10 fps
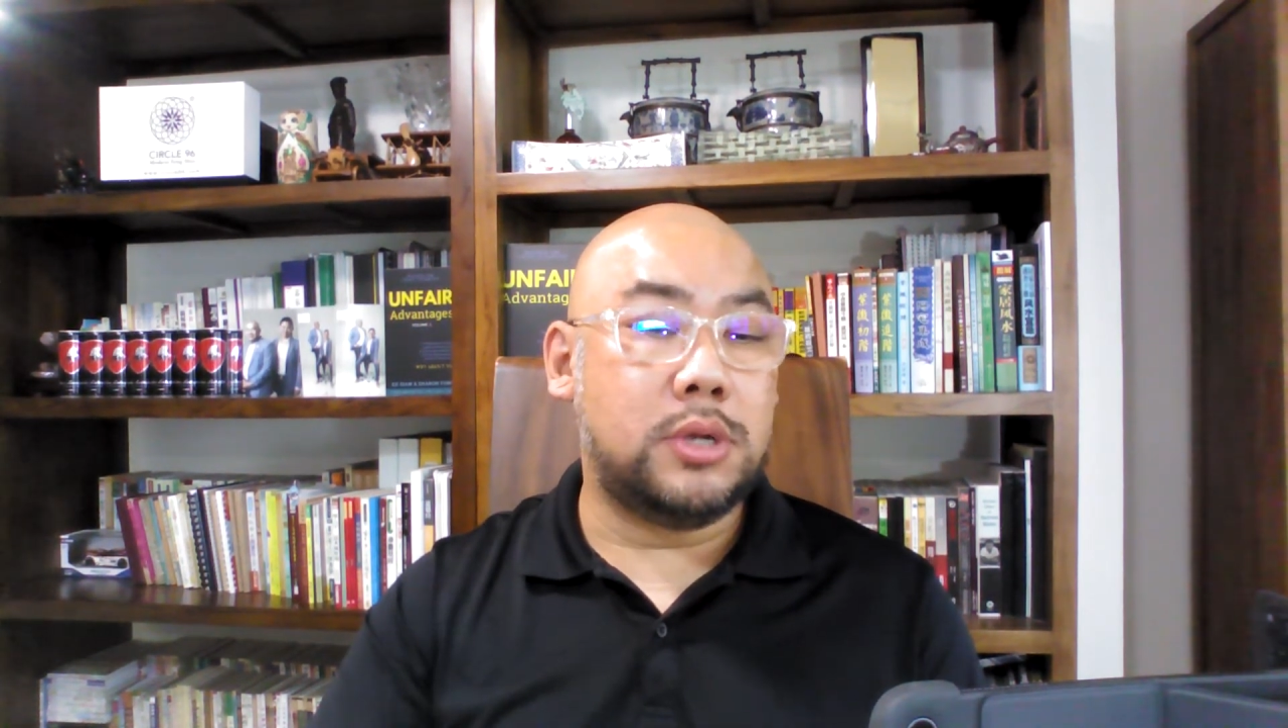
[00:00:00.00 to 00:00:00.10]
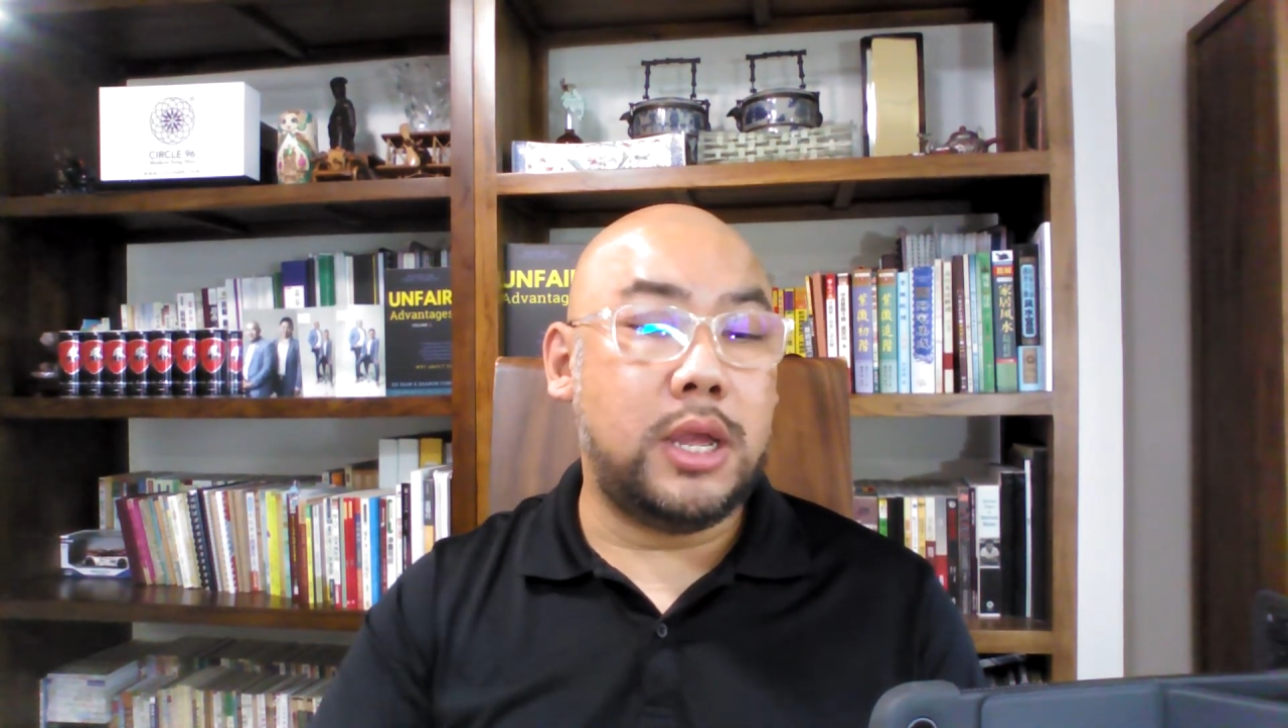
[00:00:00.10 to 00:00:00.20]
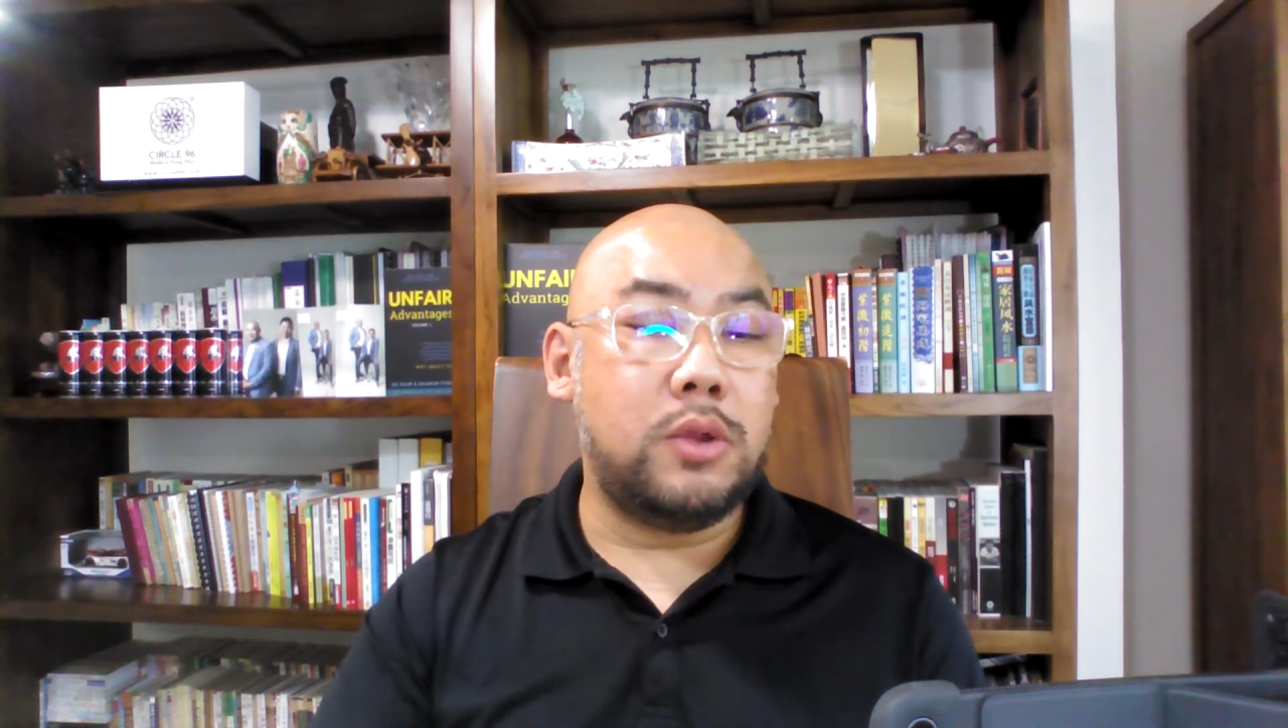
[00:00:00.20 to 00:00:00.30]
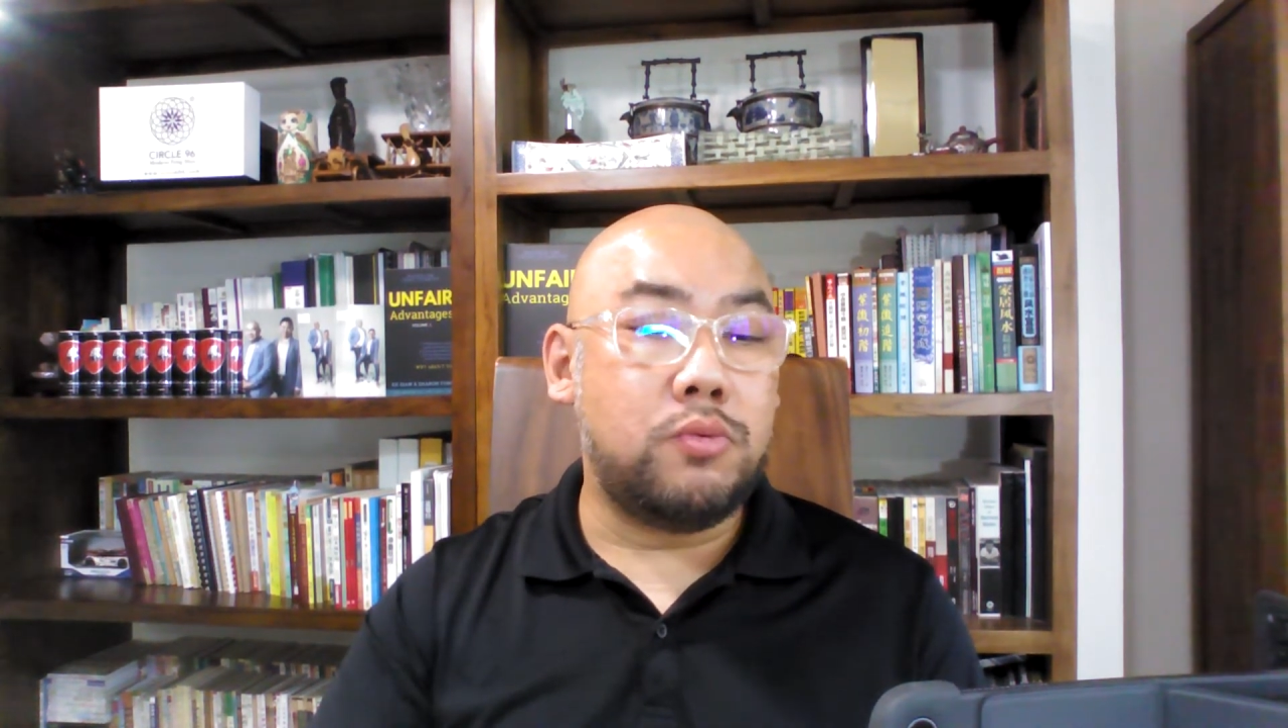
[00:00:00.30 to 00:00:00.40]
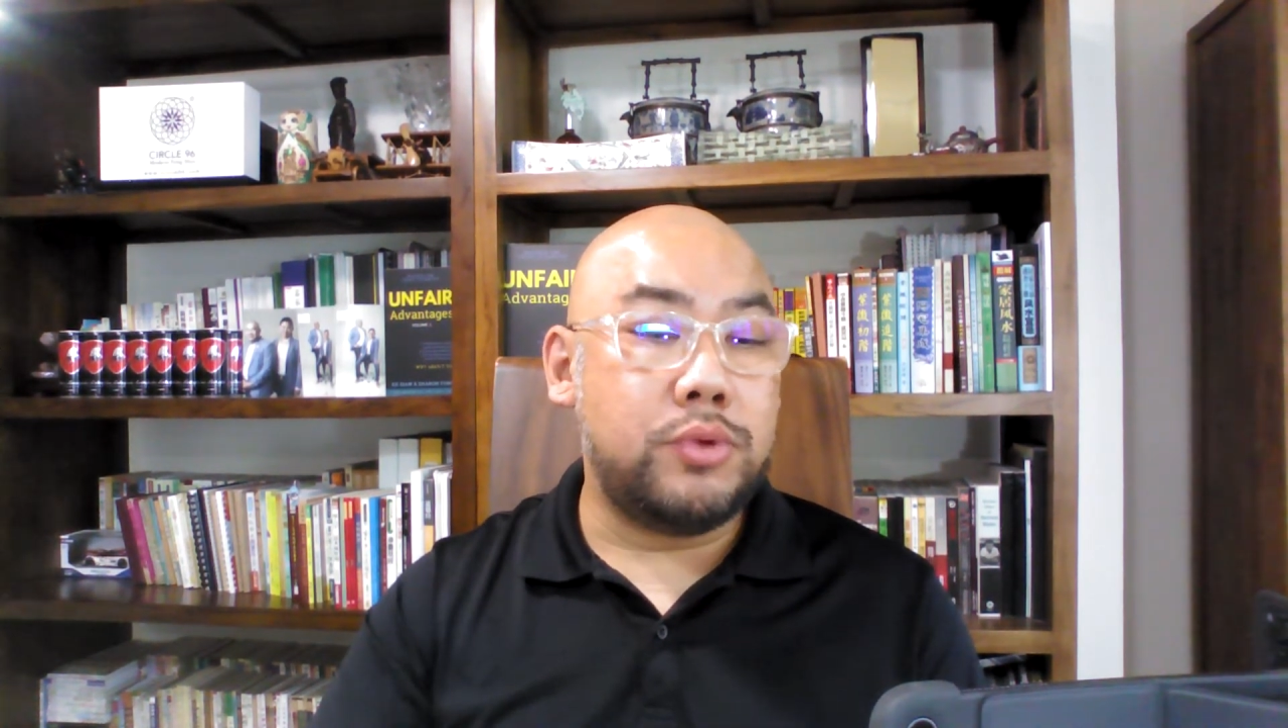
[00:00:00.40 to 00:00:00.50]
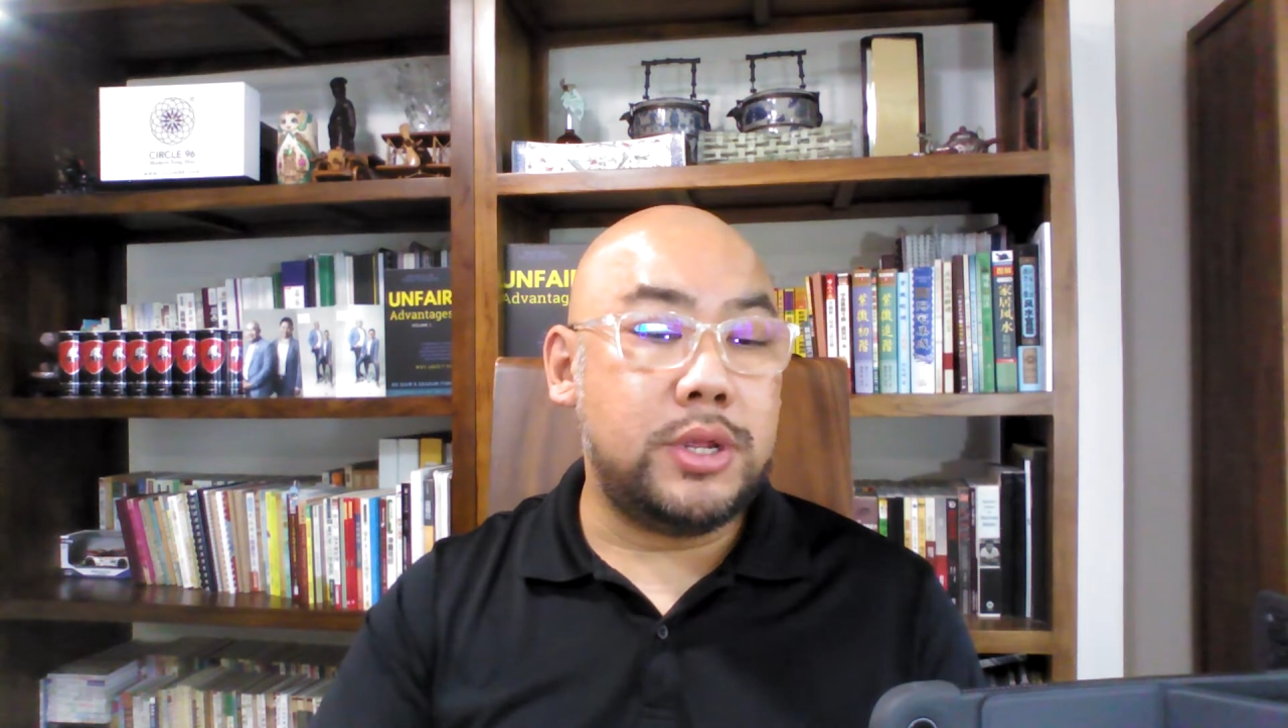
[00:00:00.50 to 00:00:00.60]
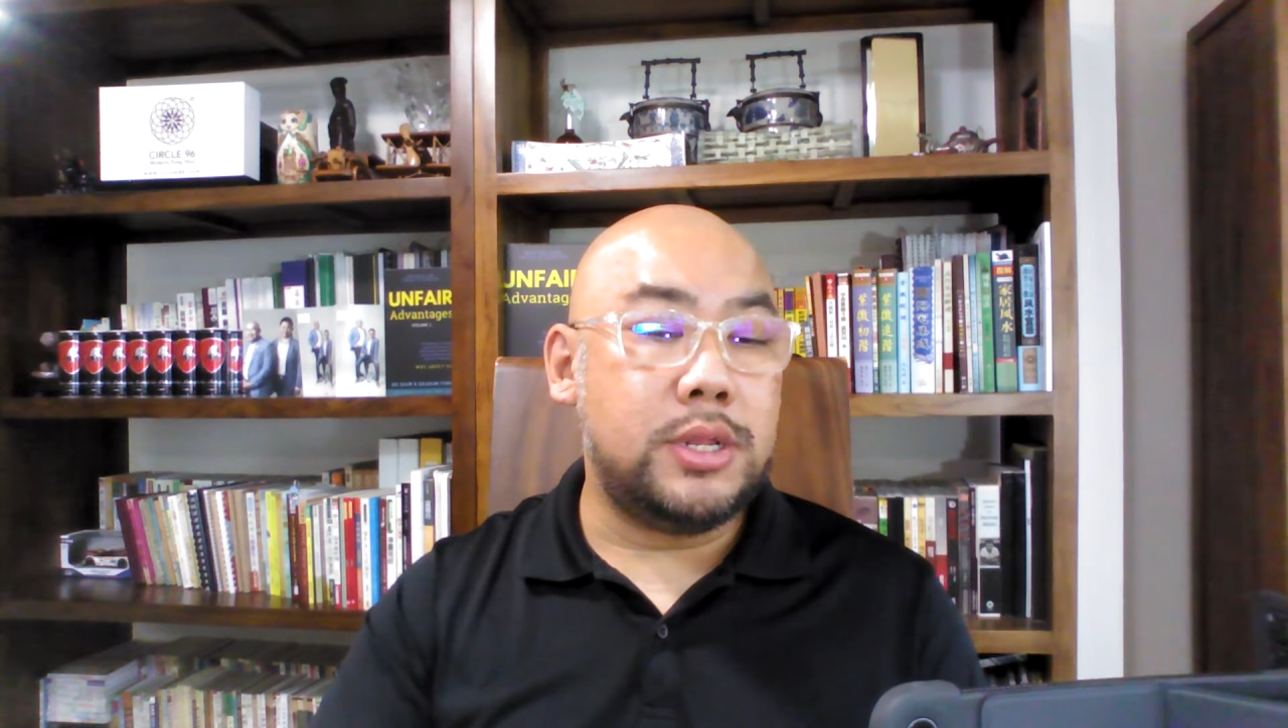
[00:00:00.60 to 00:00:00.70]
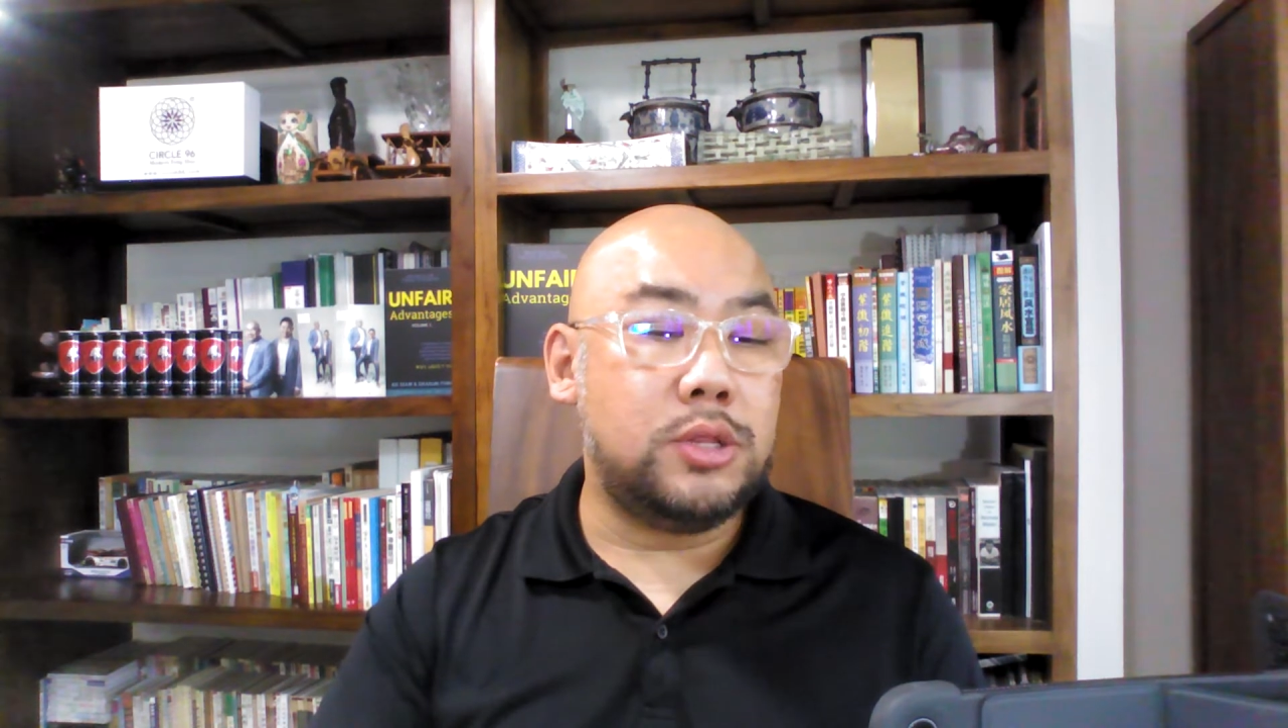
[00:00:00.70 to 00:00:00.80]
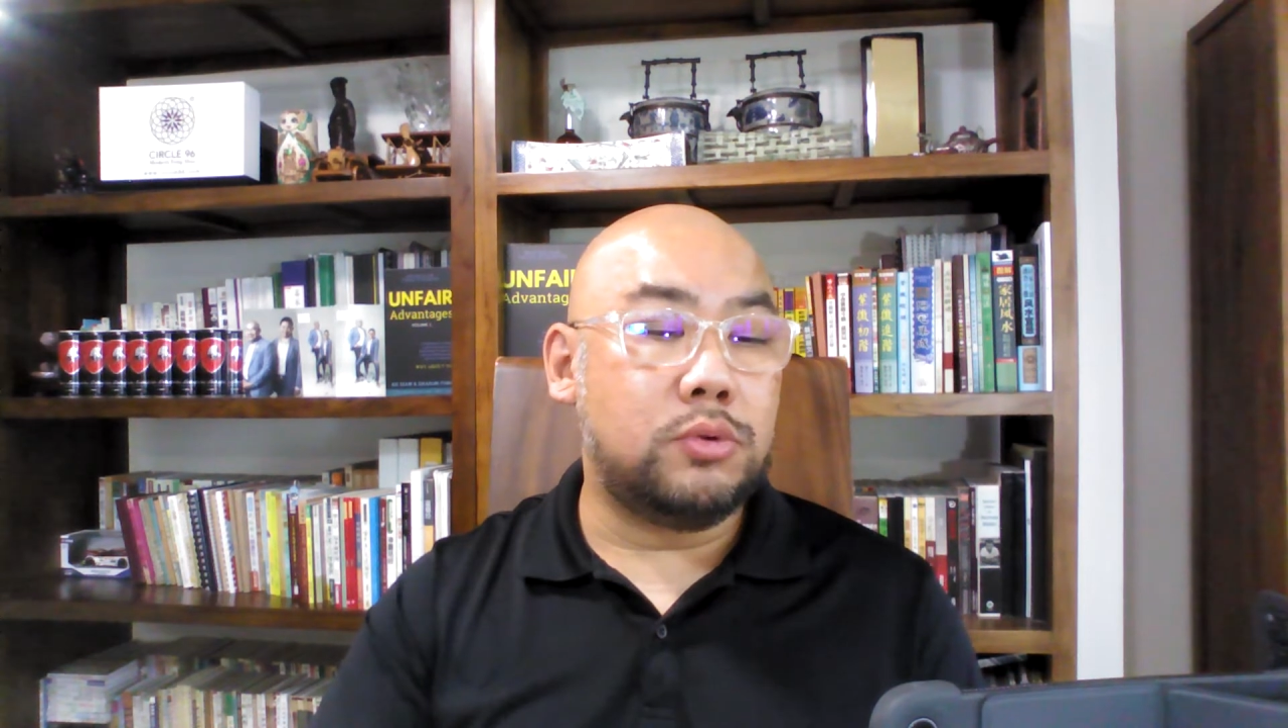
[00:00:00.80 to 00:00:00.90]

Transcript: I really